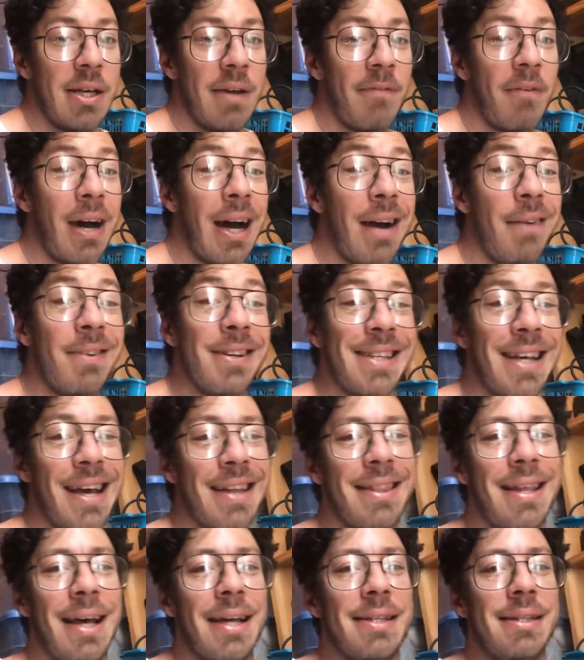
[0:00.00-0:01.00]
If I was
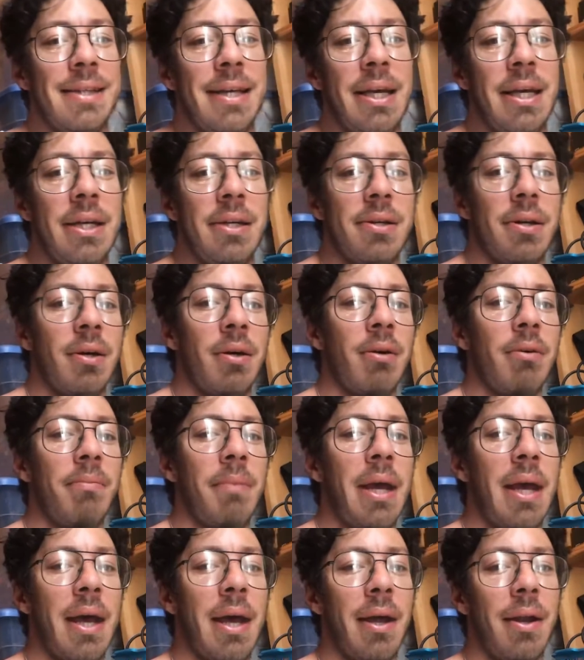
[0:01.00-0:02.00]
at that stage, oh
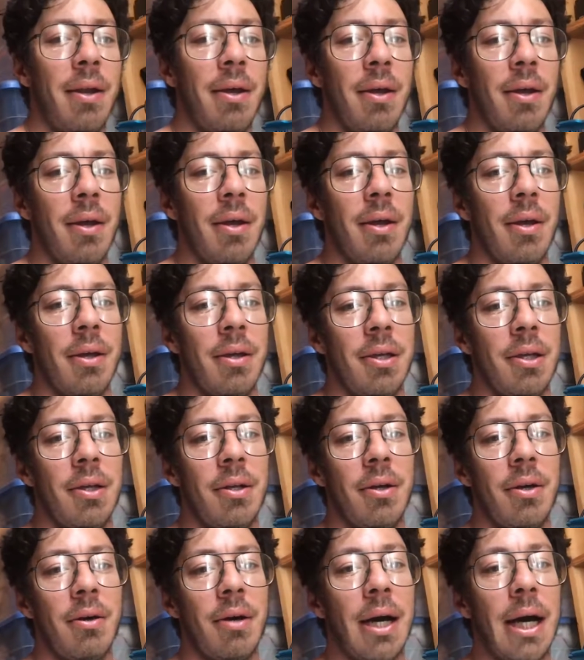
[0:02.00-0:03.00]
man, you
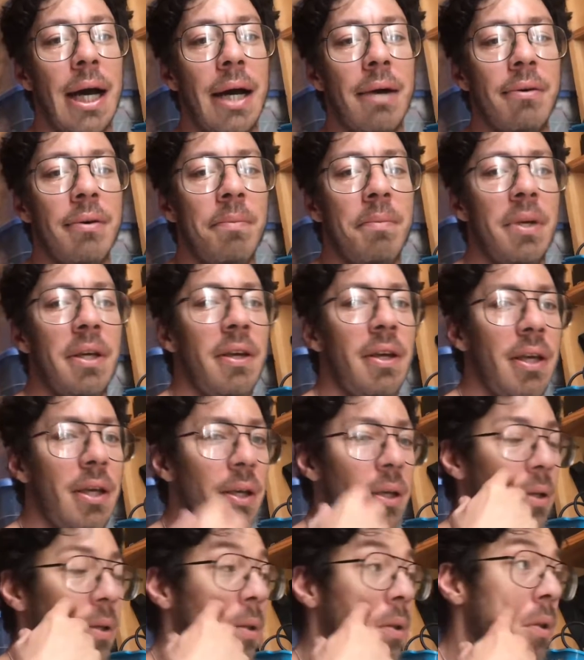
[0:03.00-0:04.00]
know, I would
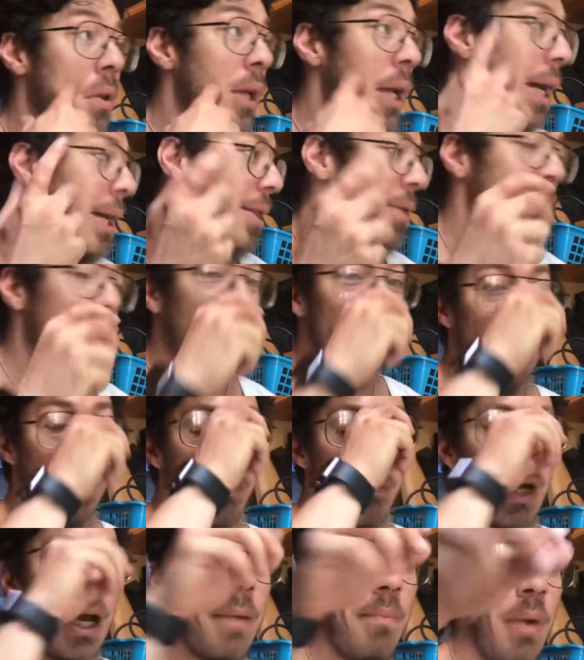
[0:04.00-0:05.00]
be at the best
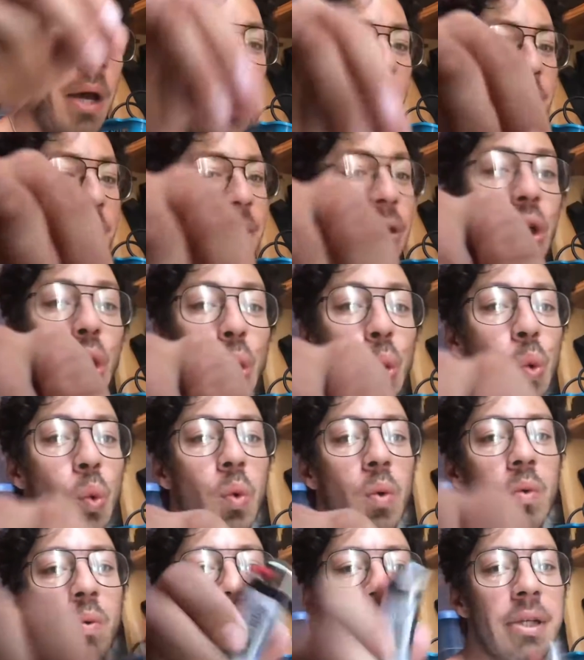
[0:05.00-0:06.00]
of my best too,
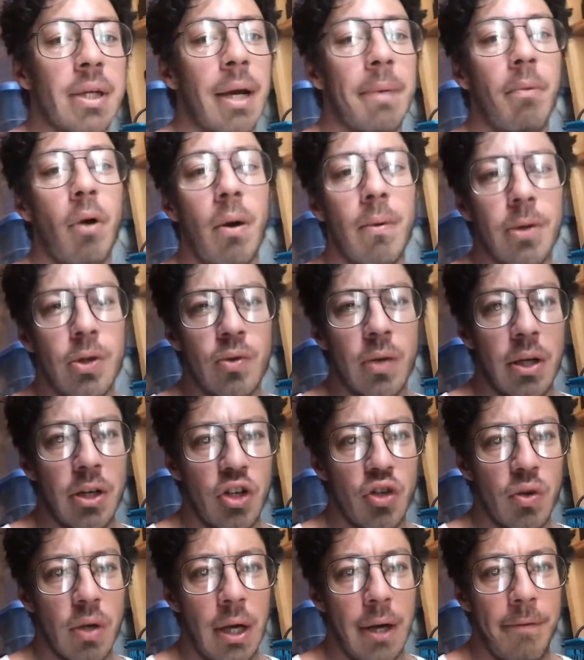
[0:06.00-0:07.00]
which I'm always trying to
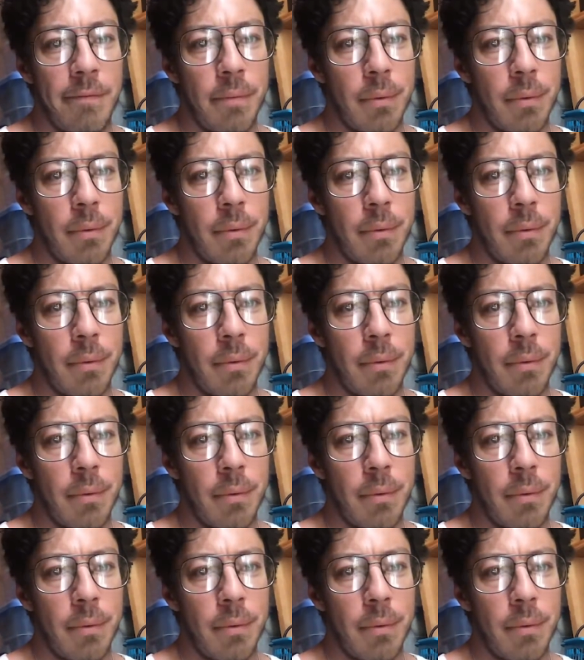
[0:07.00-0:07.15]
strive